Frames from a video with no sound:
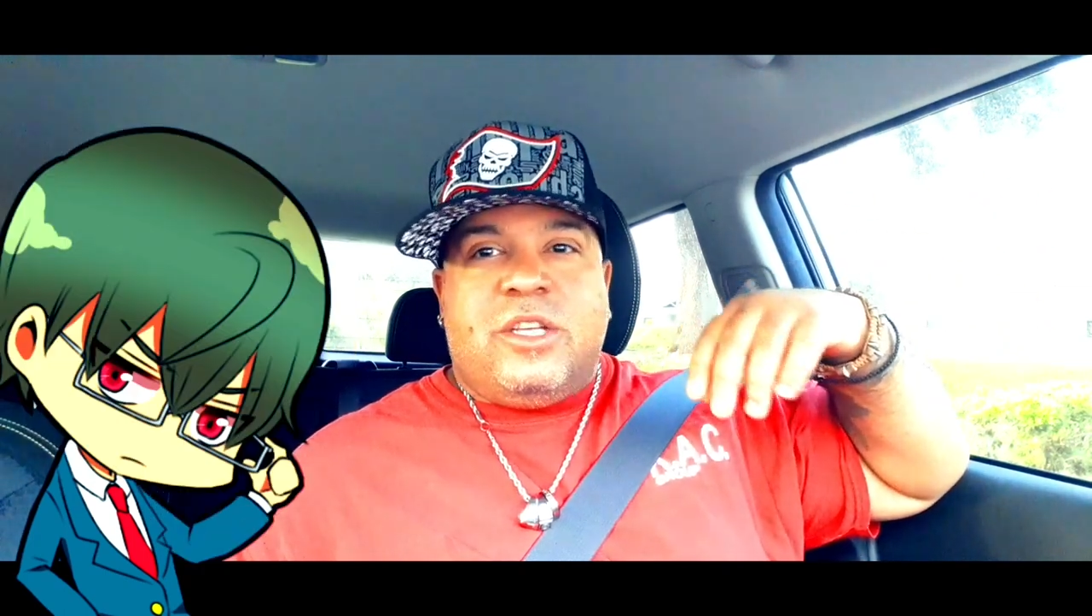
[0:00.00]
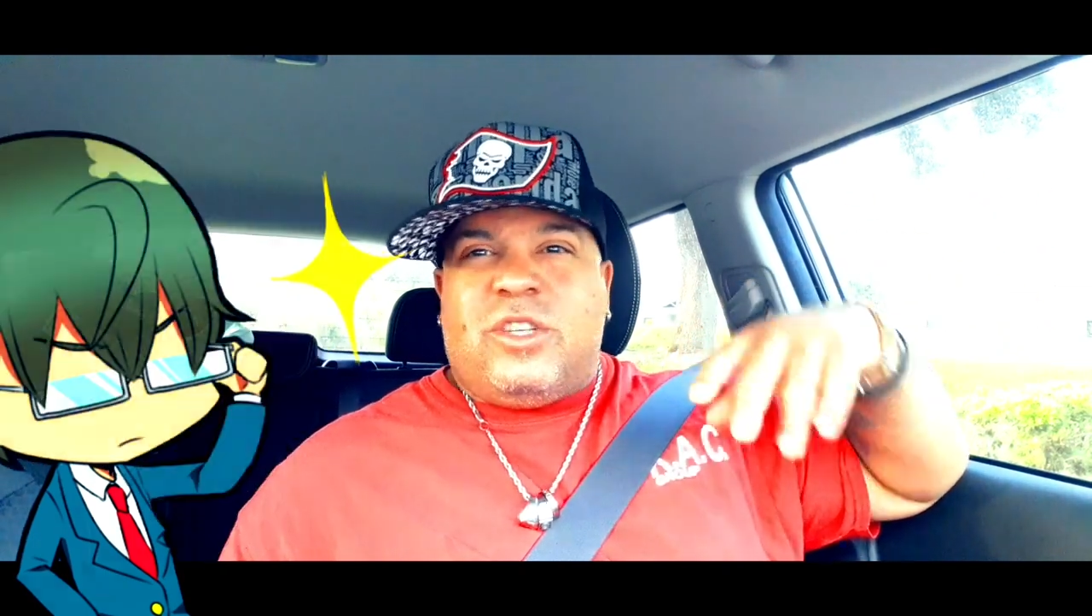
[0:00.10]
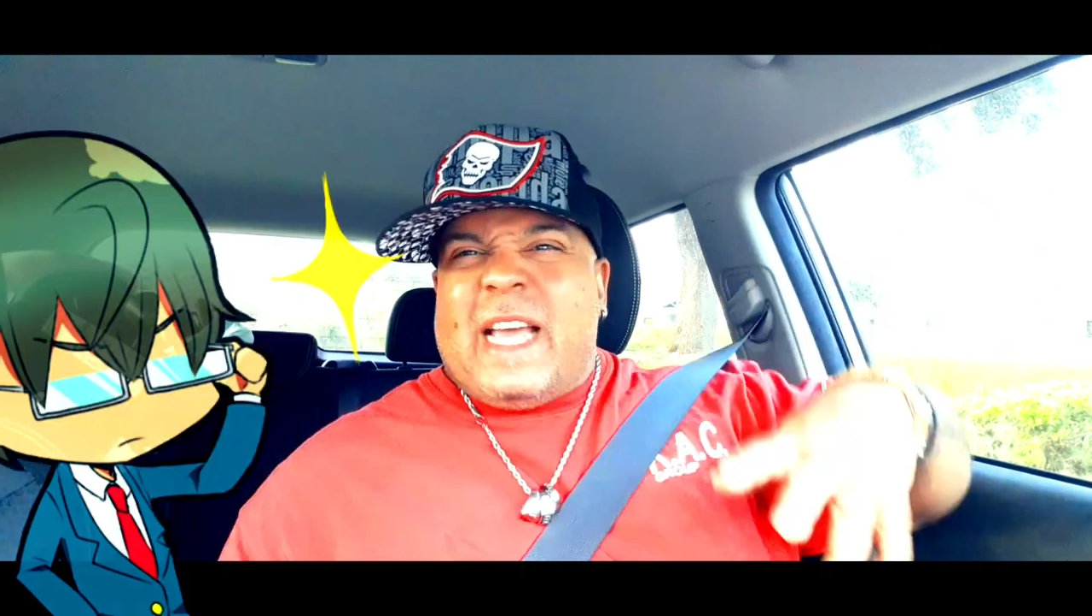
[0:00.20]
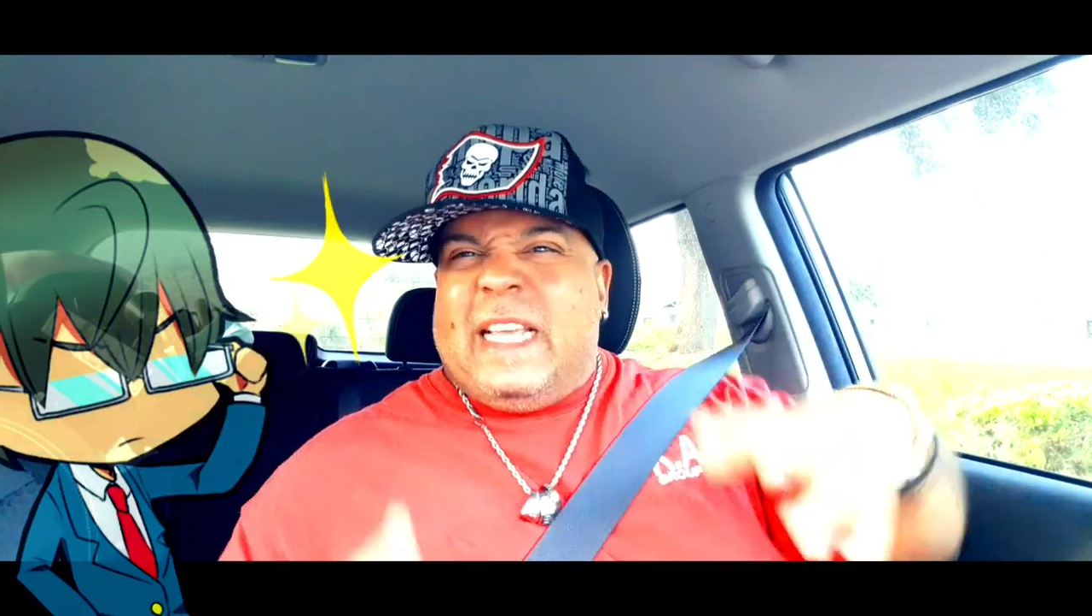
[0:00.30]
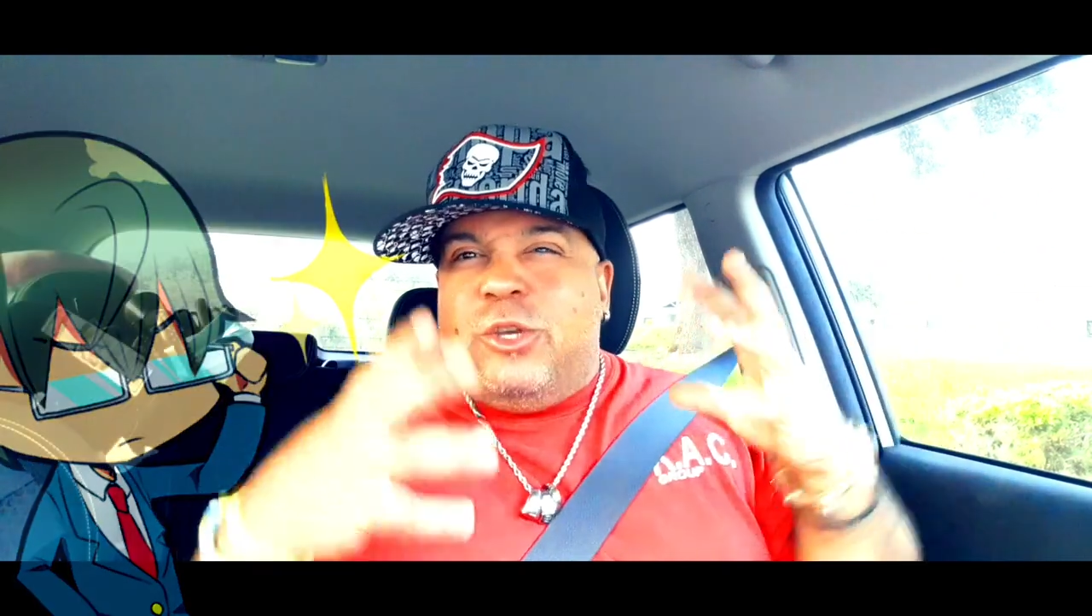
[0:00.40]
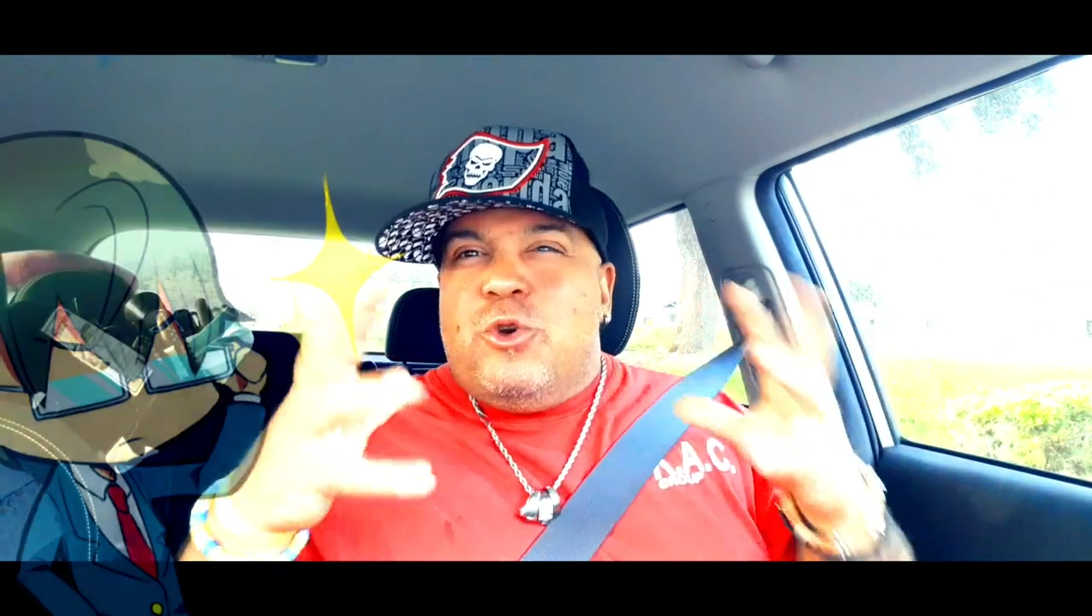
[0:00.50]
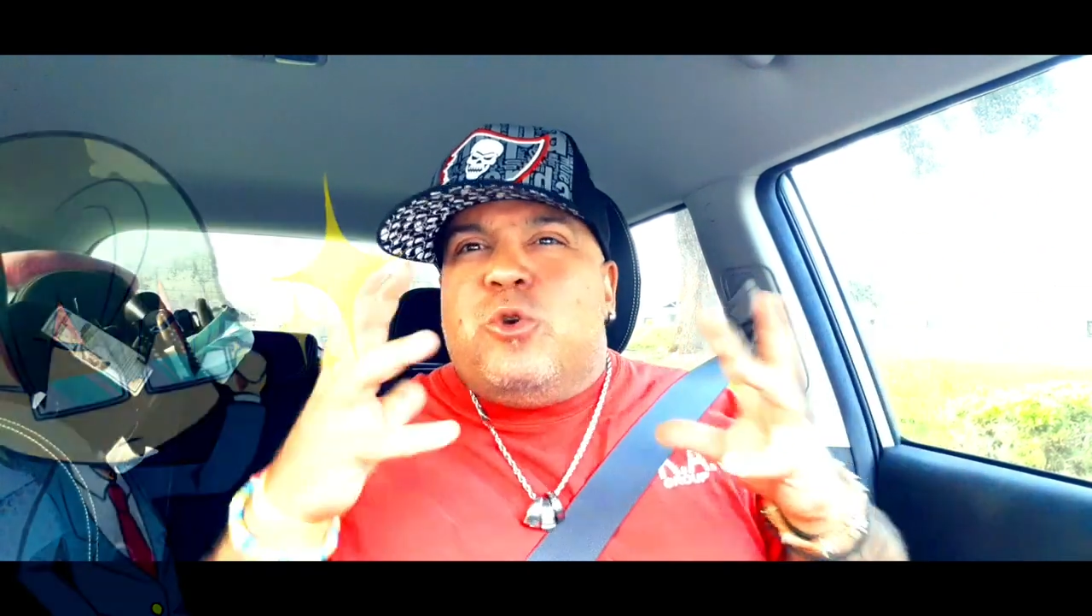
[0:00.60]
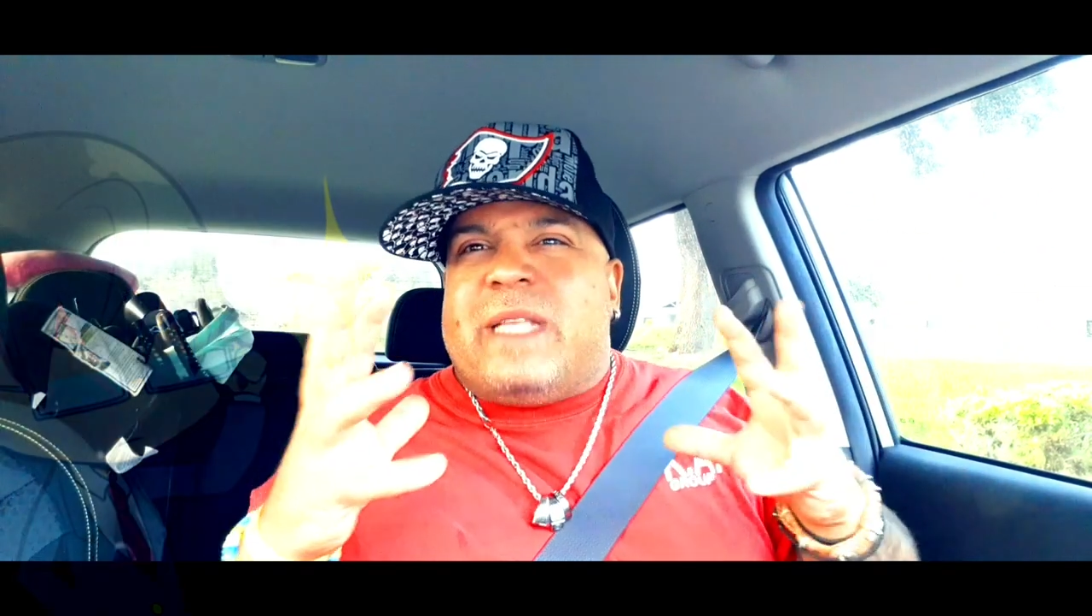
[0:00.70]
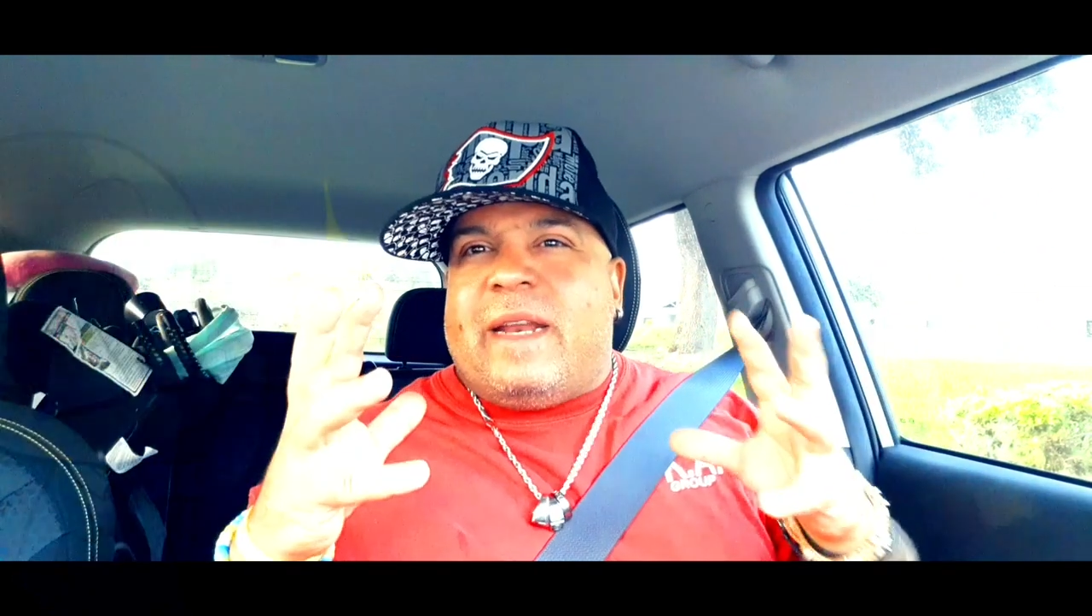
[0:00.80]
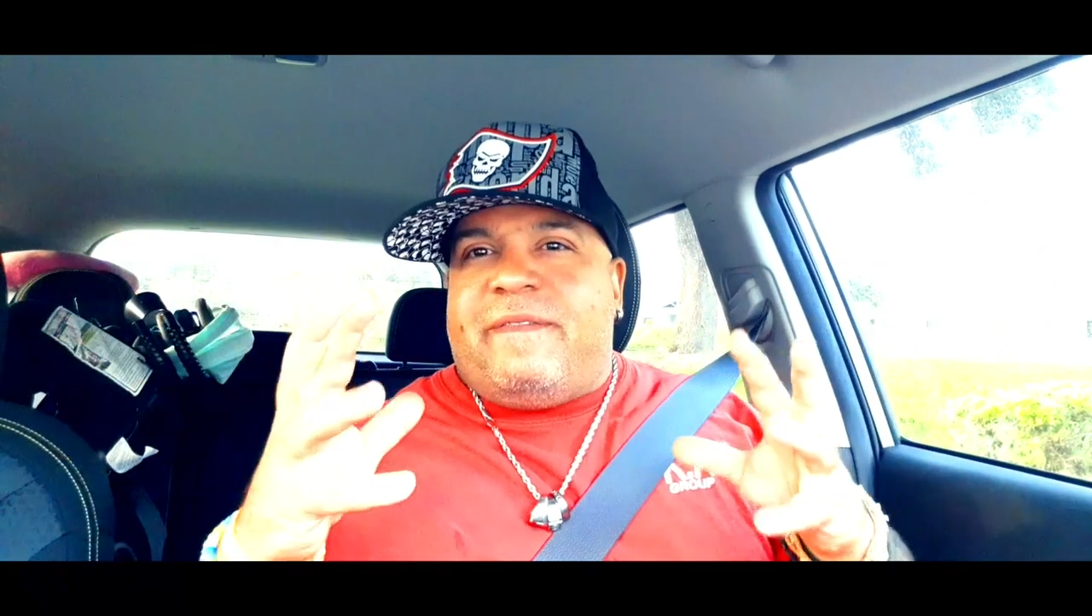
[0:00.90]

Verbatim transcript: so that I can use